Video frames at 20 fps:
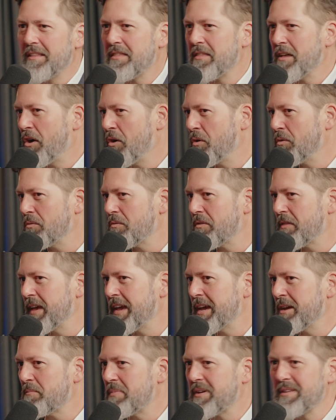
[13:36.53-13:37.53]
the whole
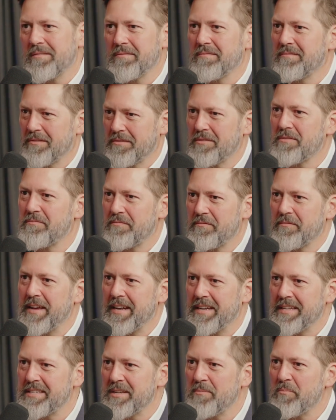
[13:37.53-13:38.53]
thing, but it was
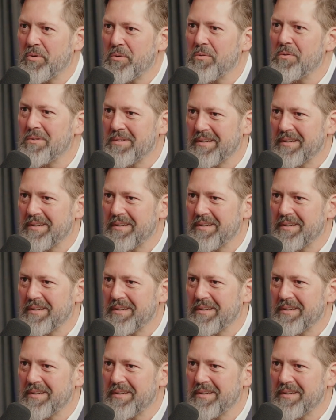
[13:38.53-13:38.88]
fairly simple.